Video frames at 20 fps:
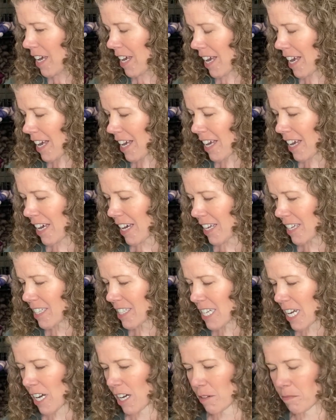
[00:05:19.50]
And
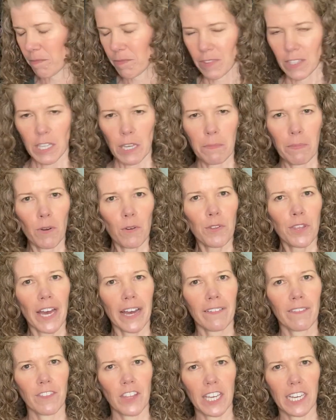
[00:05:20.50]
they both
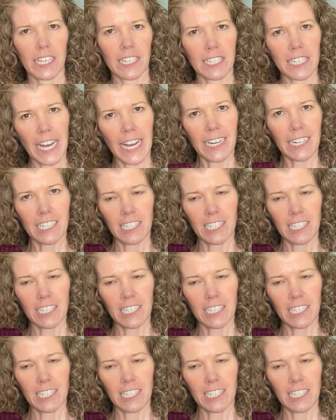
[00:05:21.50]
have the exact